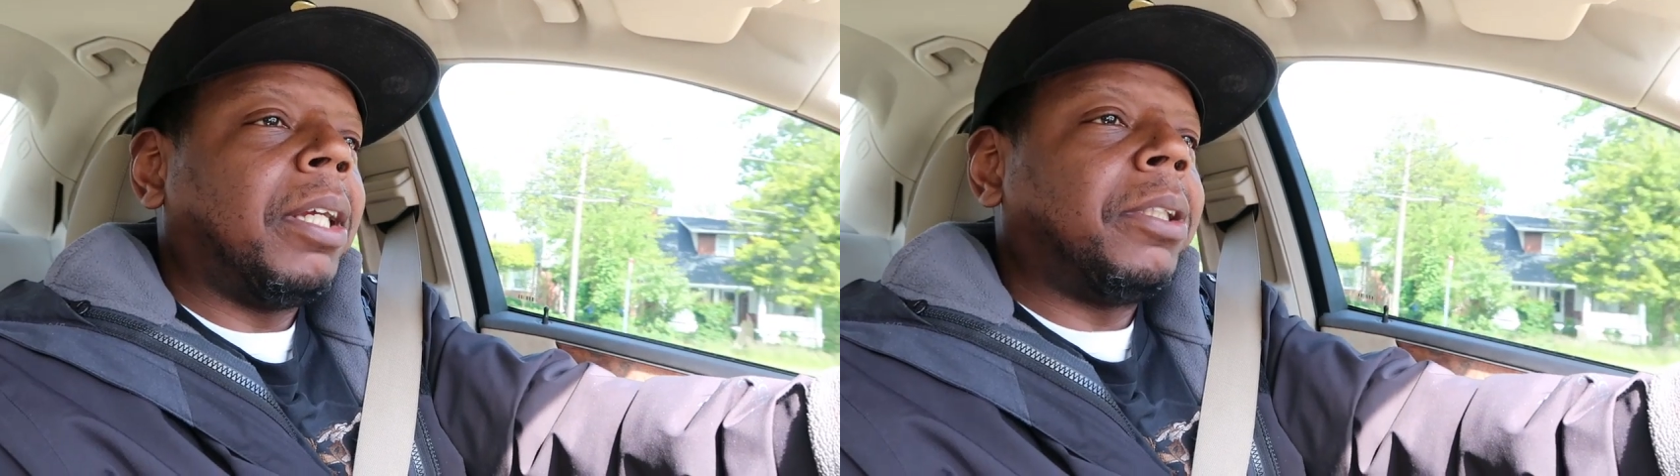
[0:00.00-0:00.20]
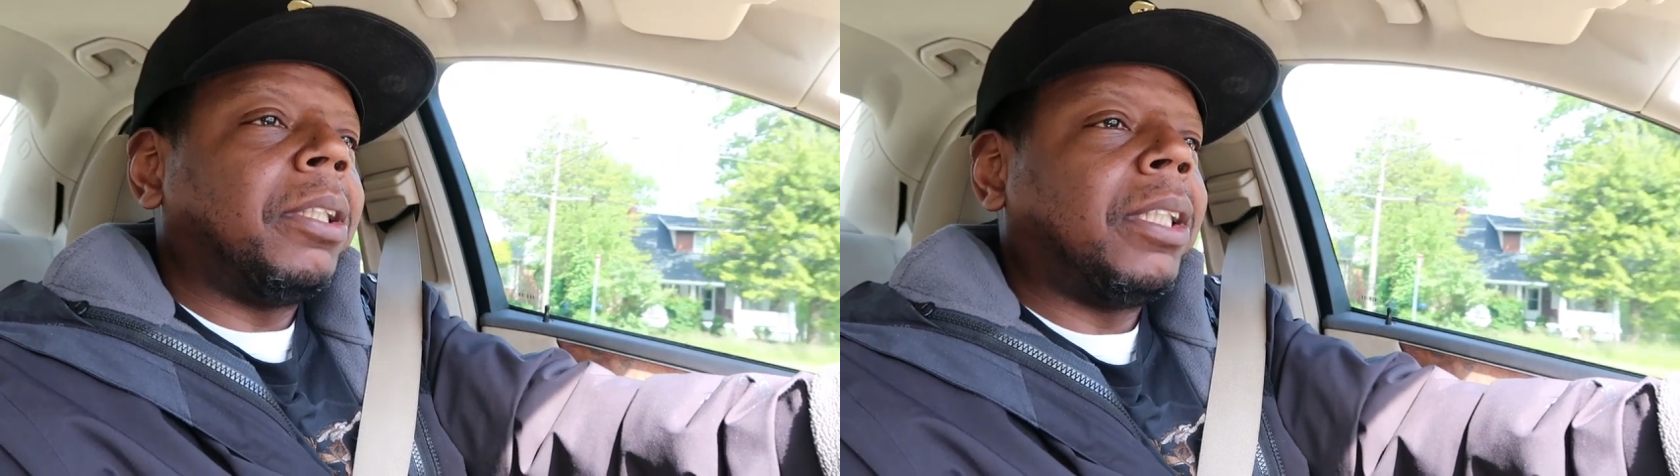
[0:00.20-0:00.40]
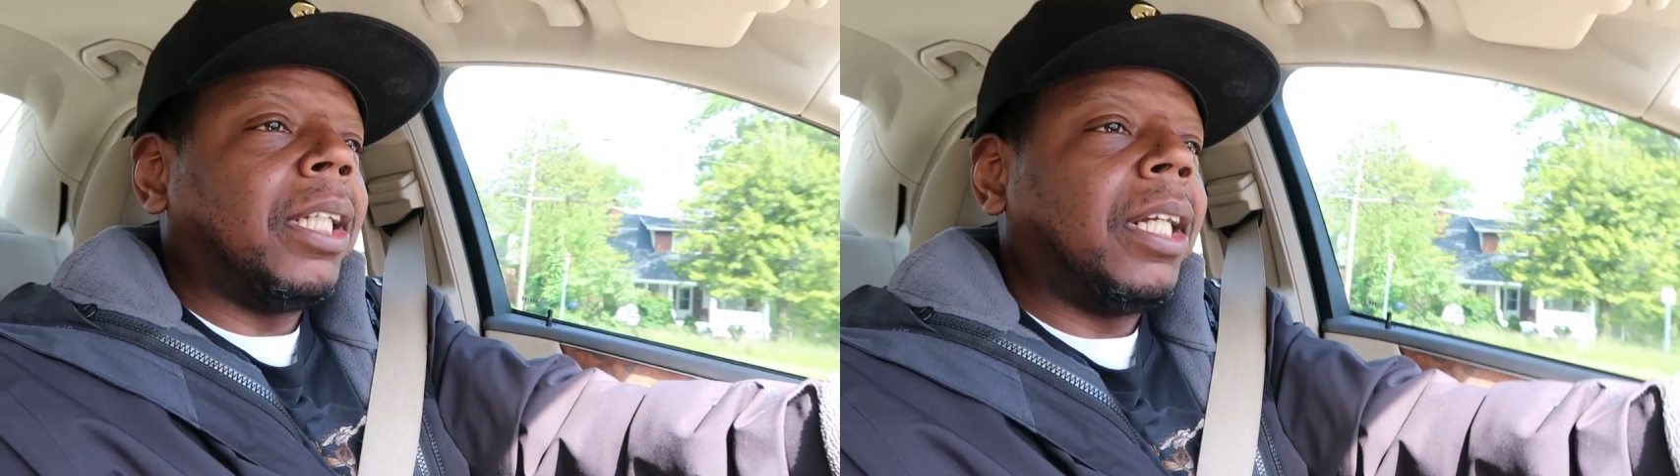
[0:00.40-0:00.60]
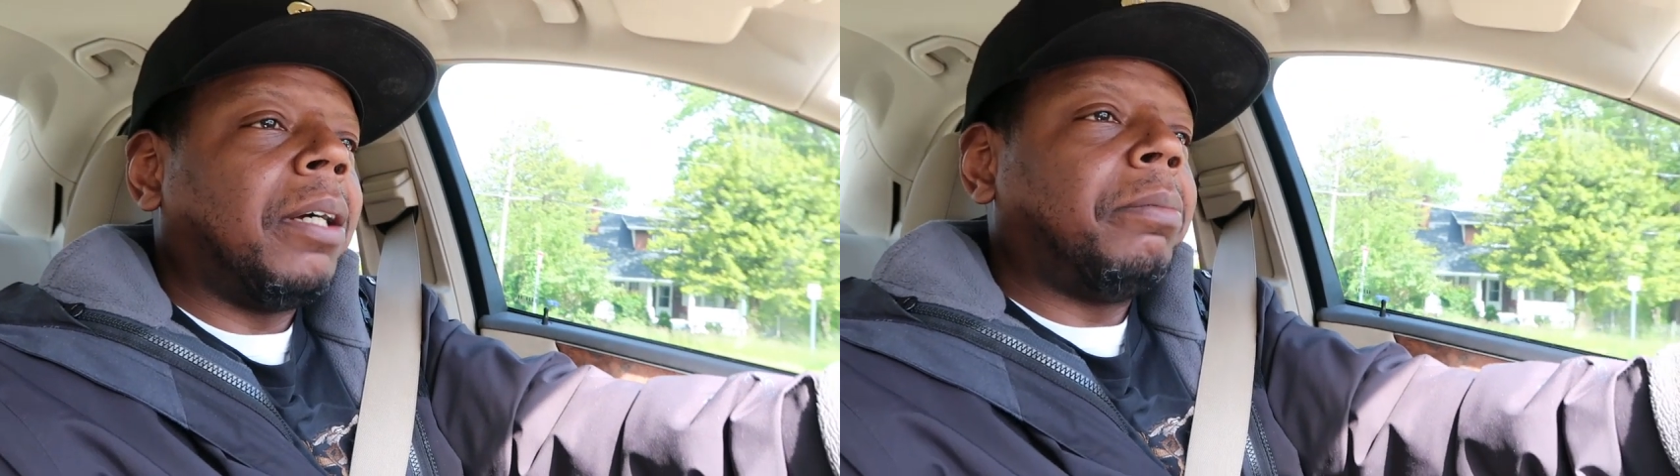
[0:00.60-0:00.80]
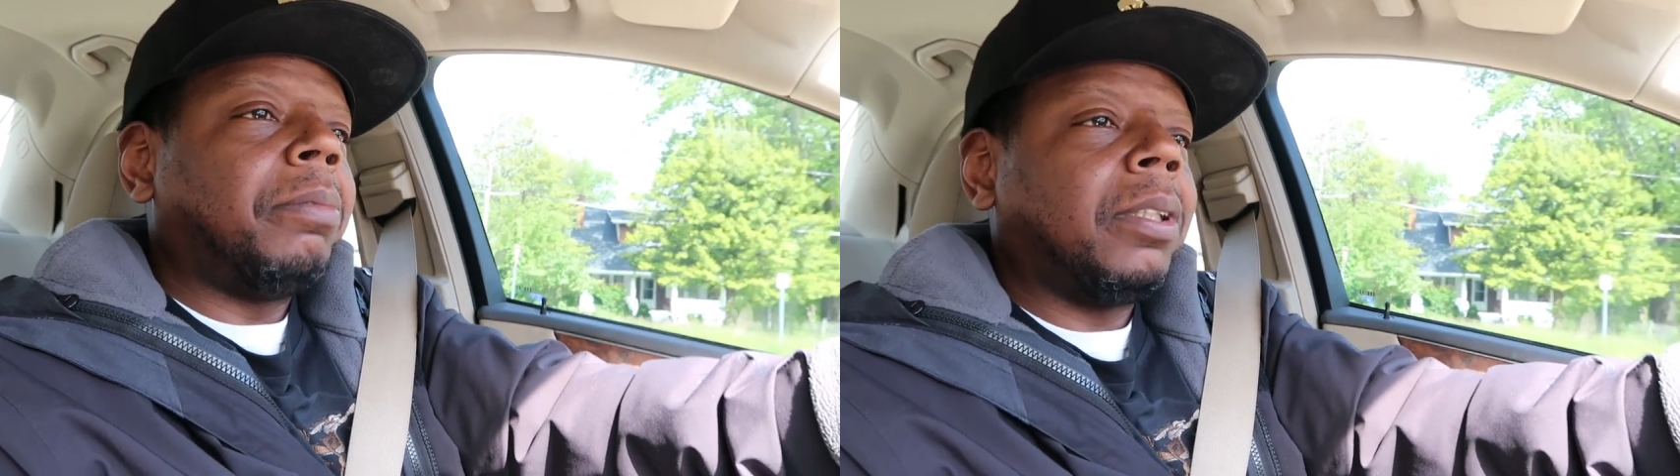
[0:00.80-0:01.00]
keep your chin
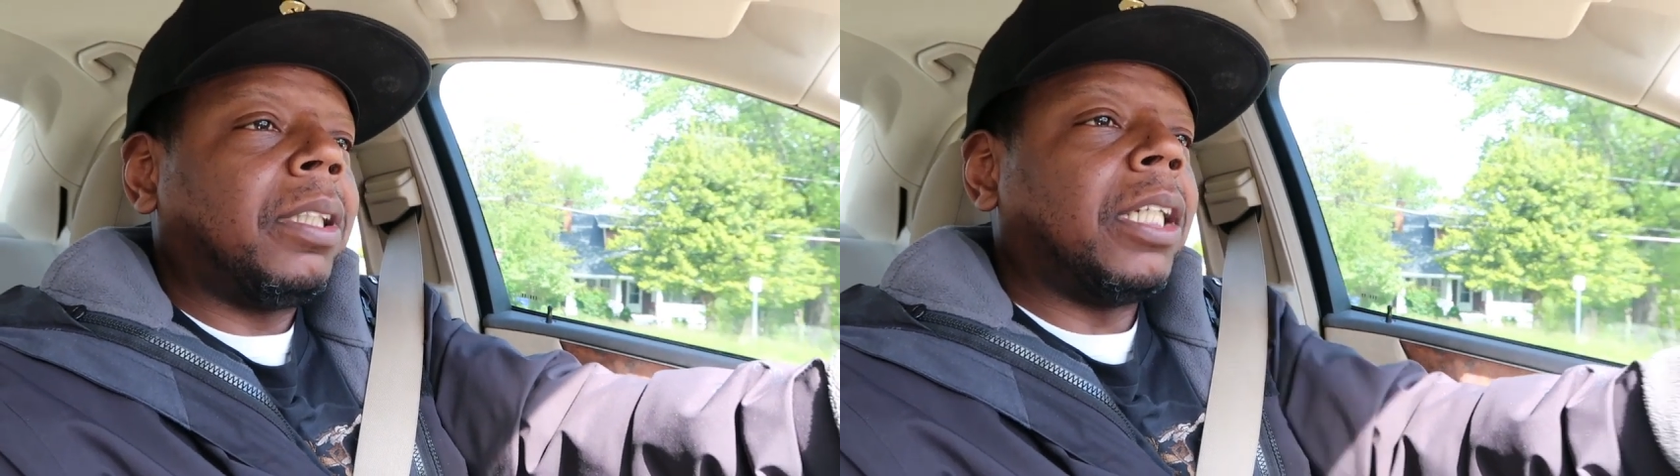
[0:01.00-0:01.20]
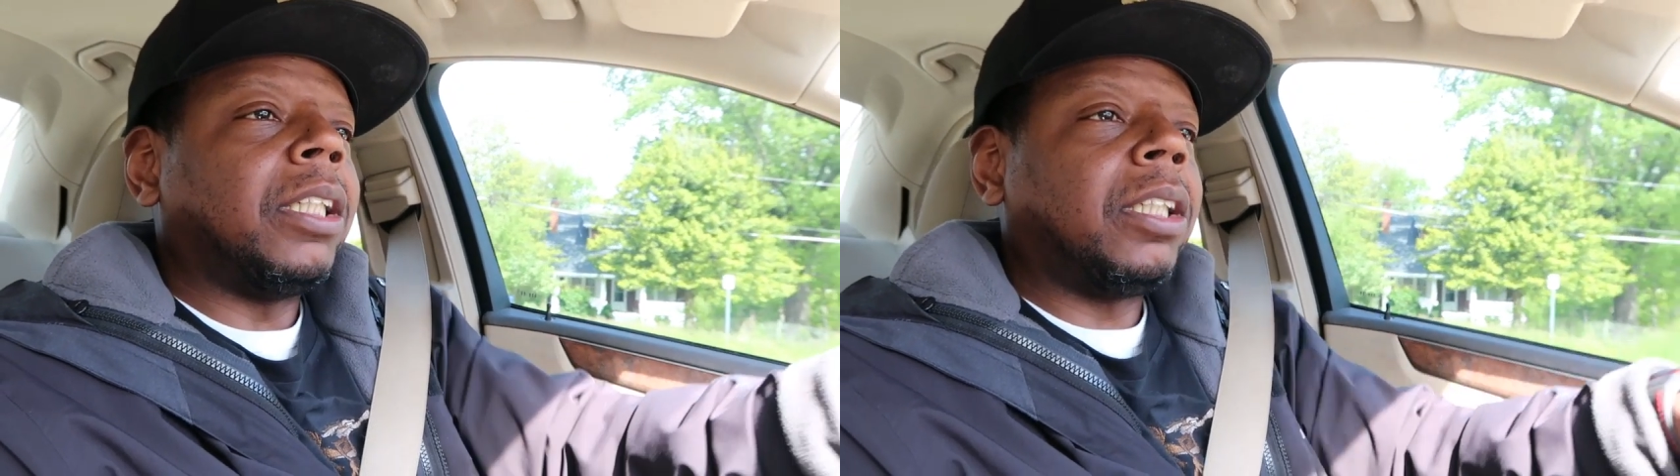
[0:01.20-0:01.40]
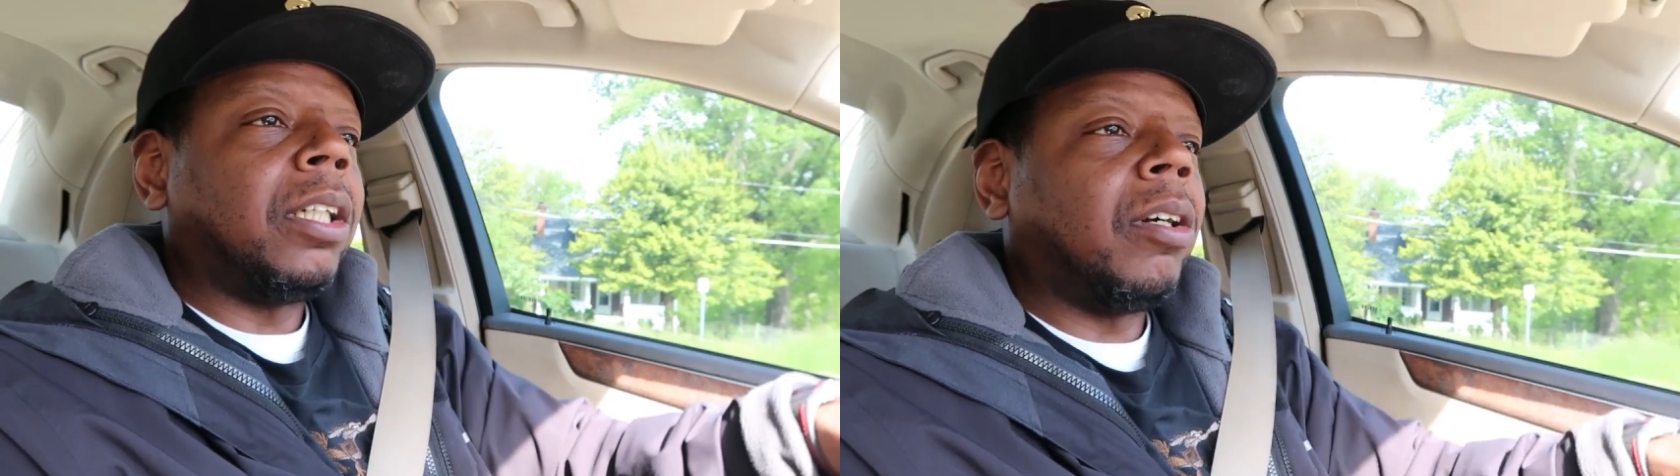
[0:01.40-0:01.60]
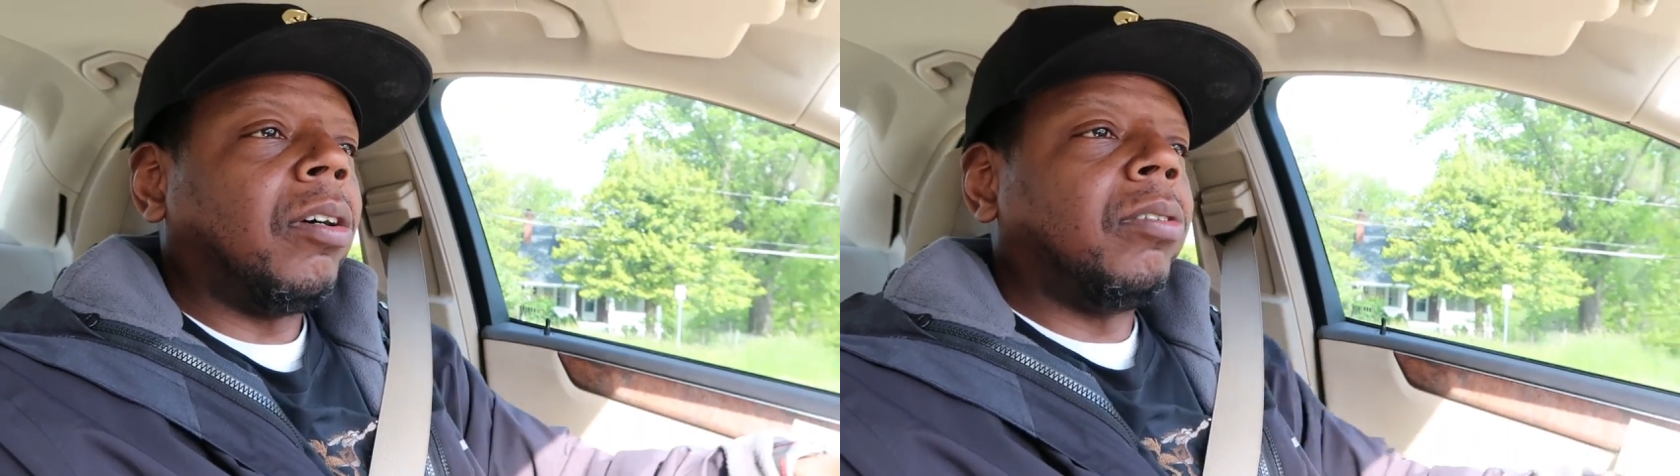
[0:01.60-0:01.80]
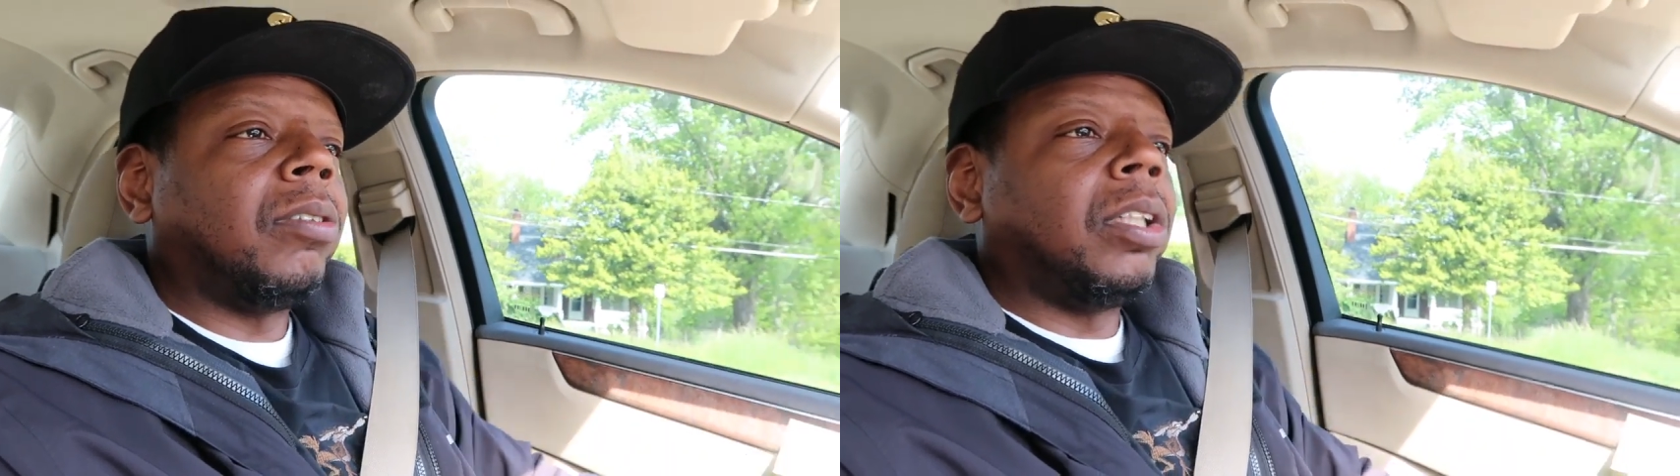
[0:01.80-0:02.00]
up, stay strong.